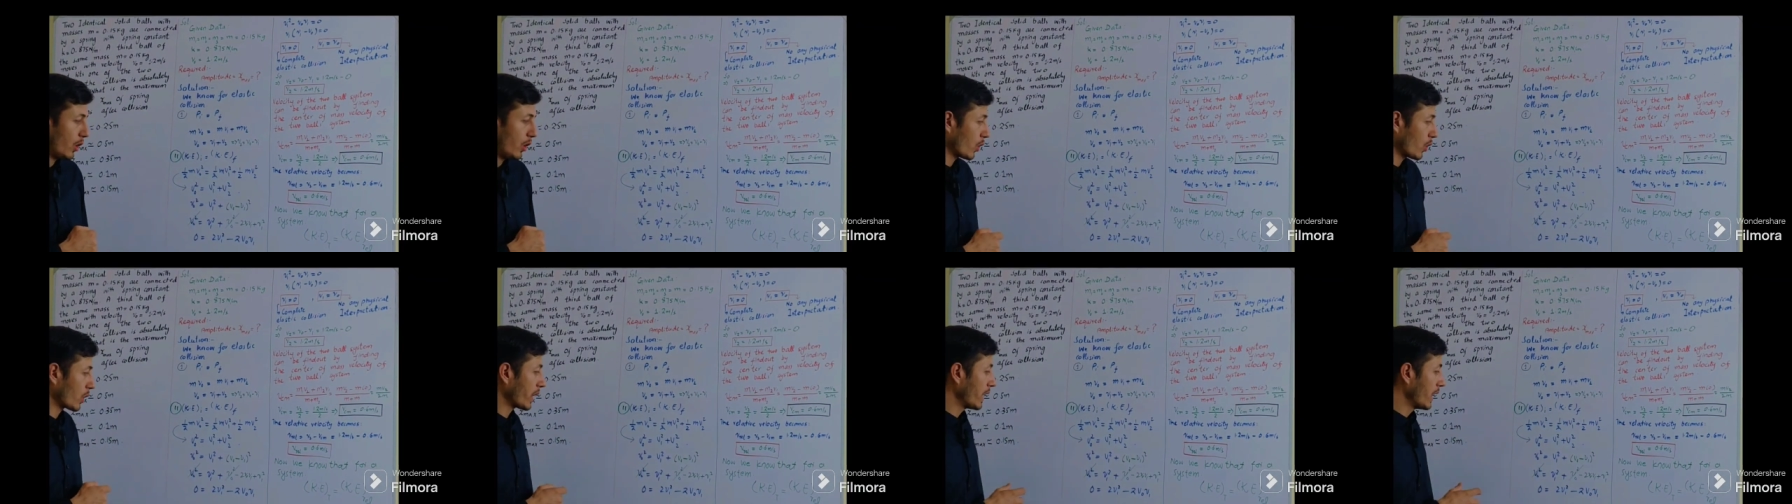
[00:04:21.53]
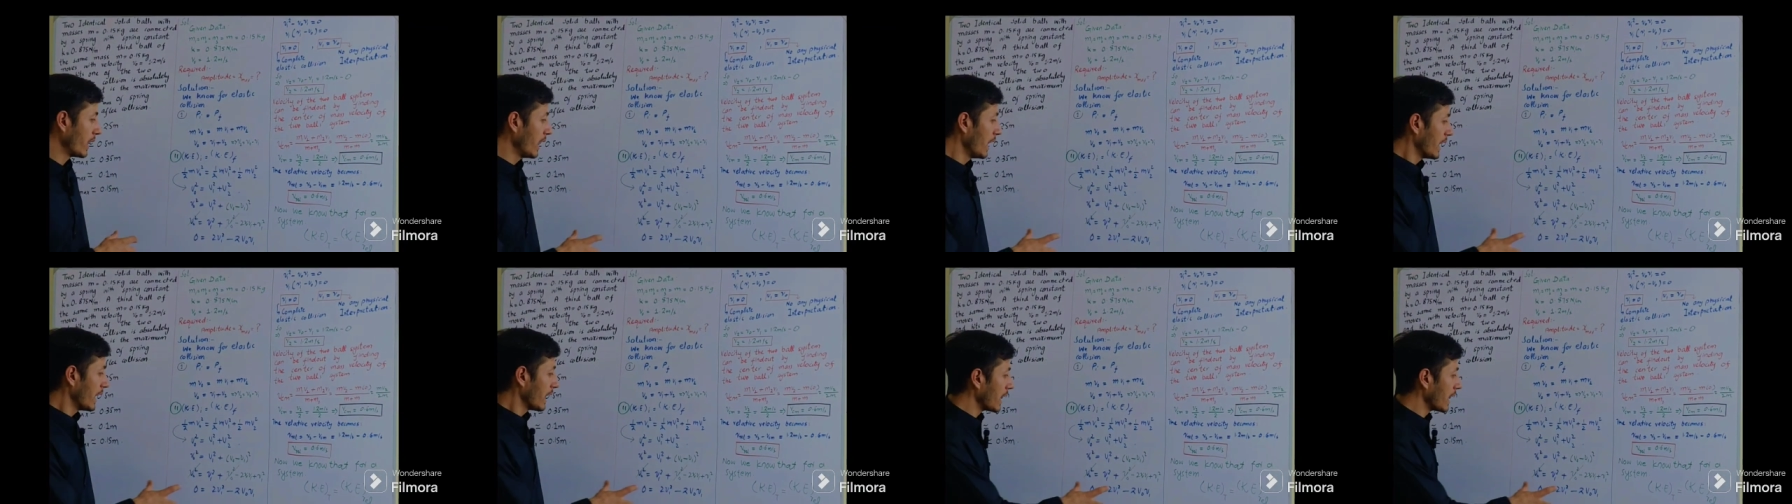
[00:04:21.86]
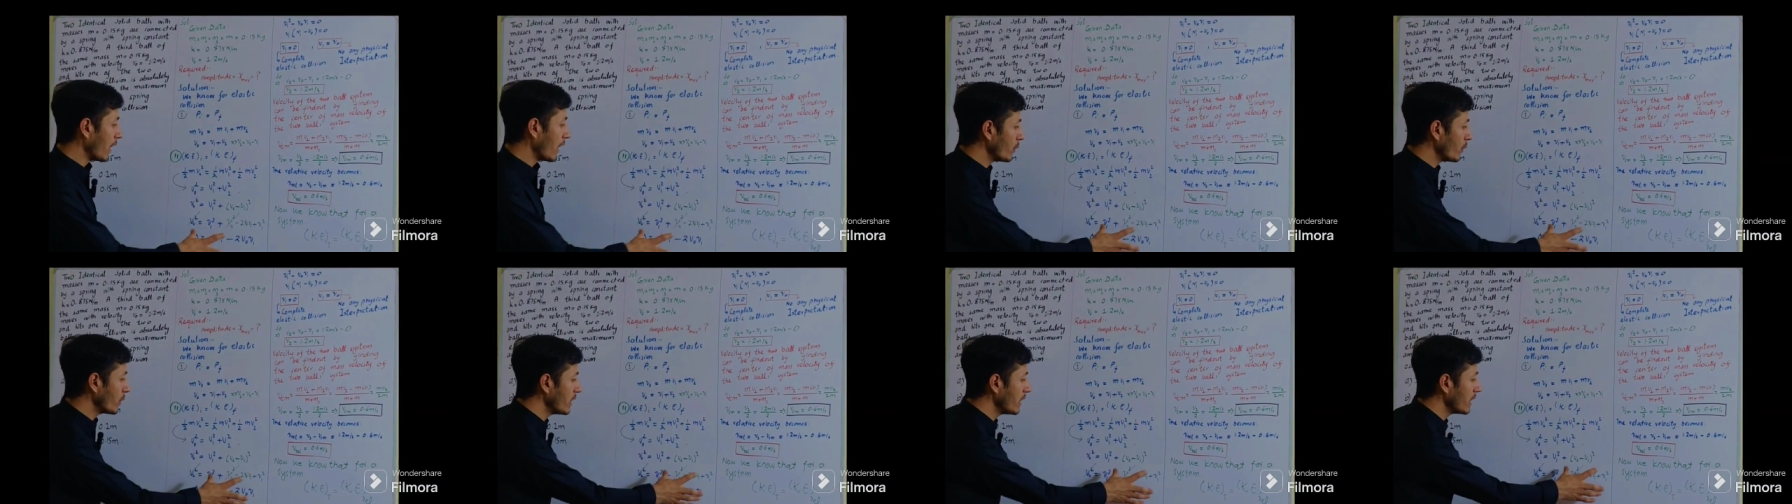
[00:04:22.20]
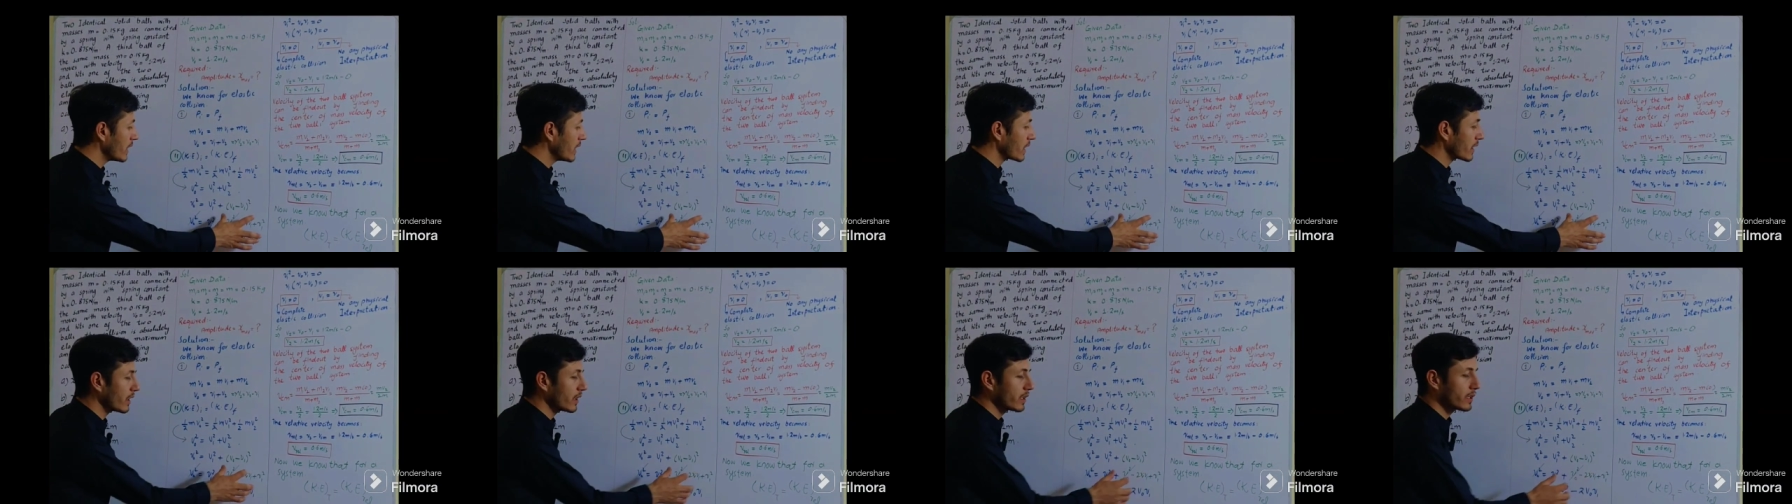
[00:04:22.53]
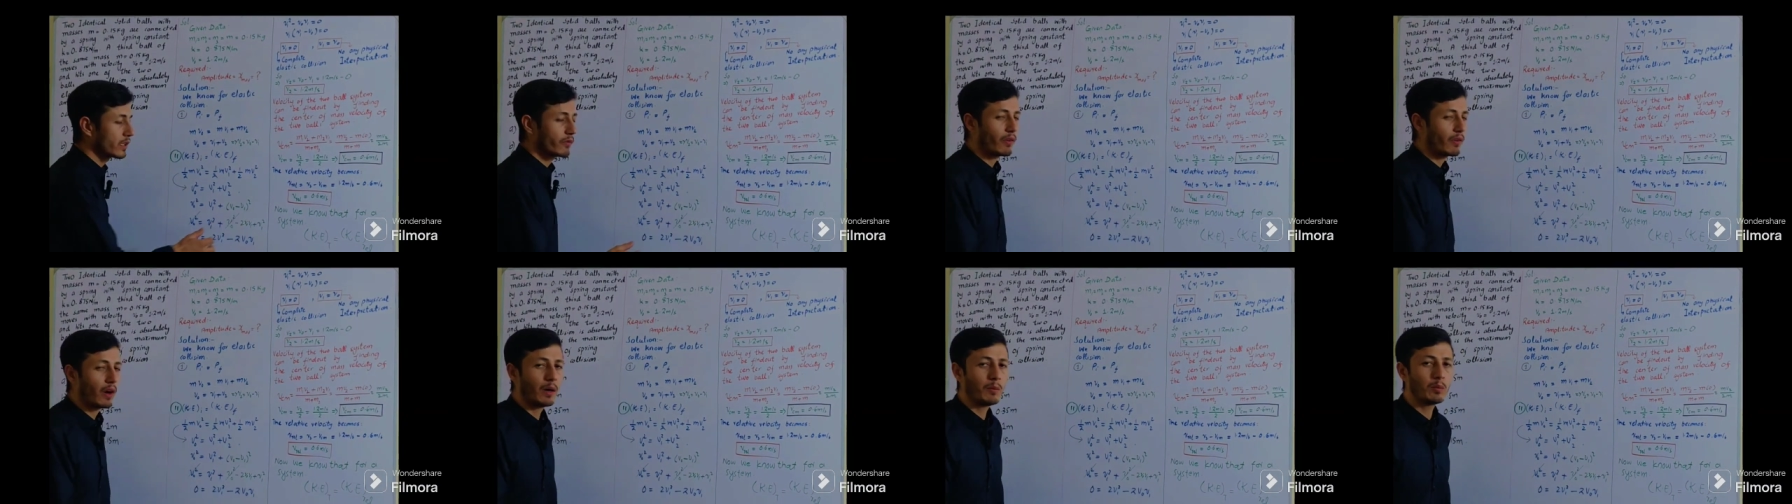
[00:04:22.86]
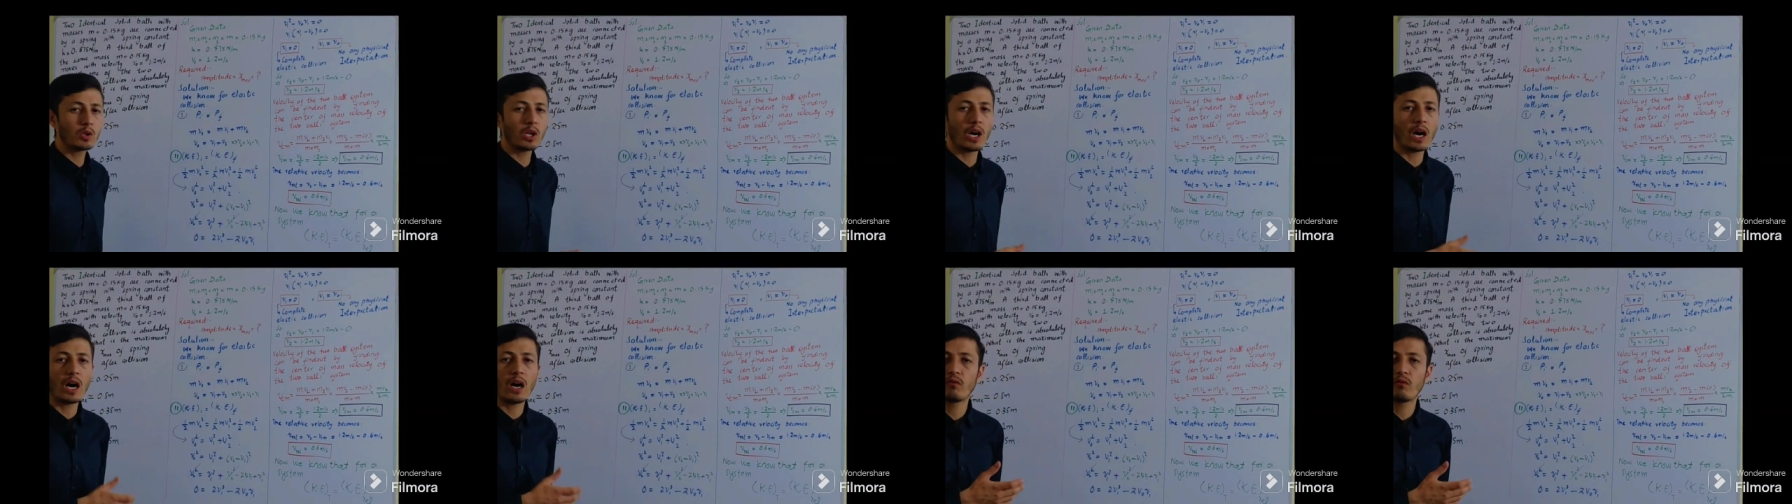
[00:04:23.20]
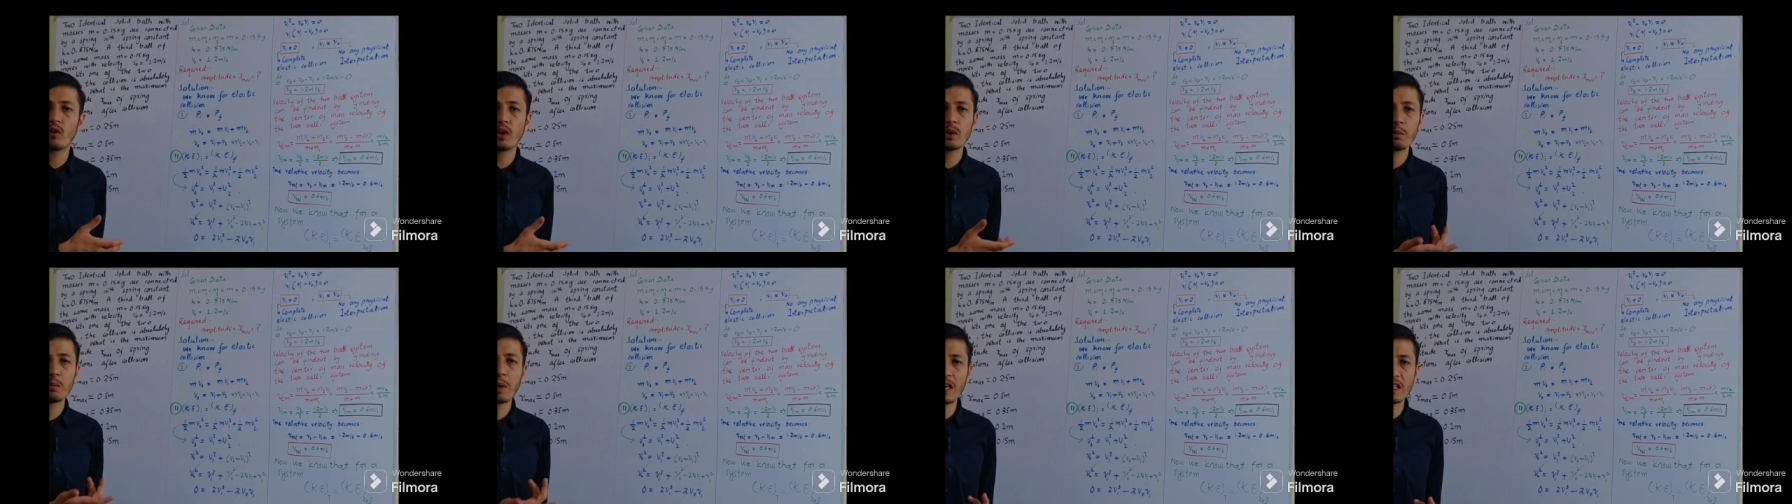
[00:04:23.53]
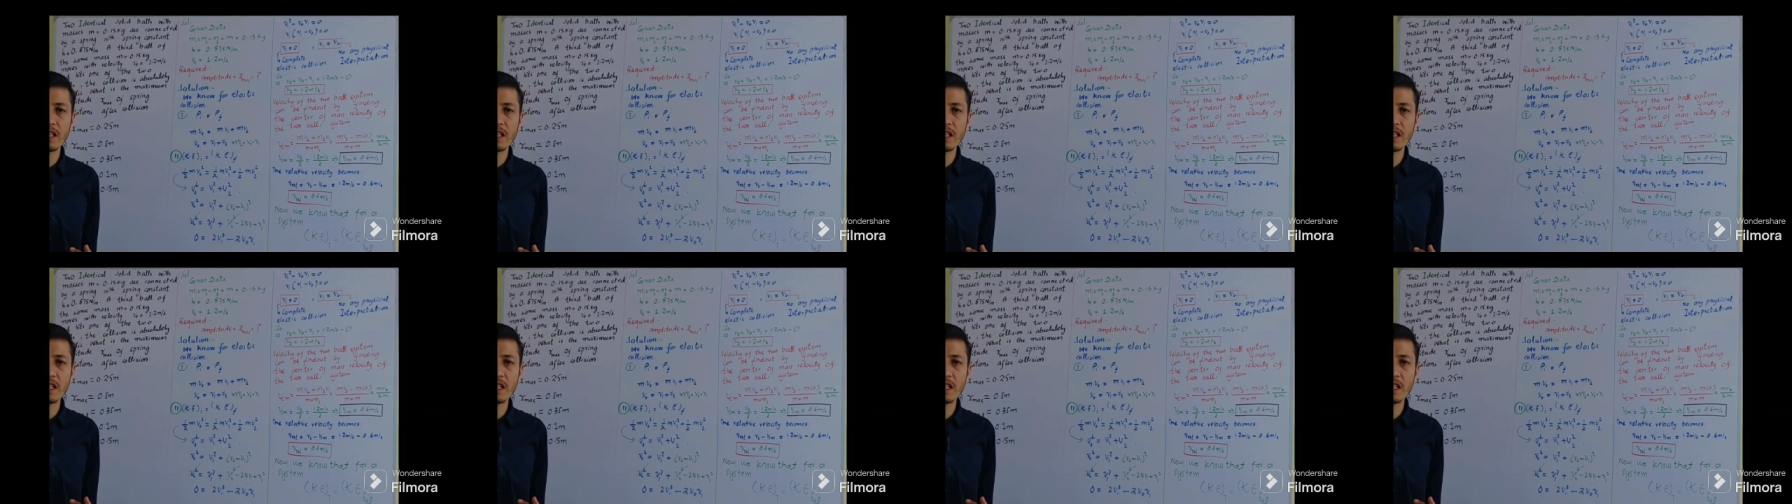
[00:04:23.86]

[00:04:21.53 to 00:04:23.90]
Okay, now here the formula of 1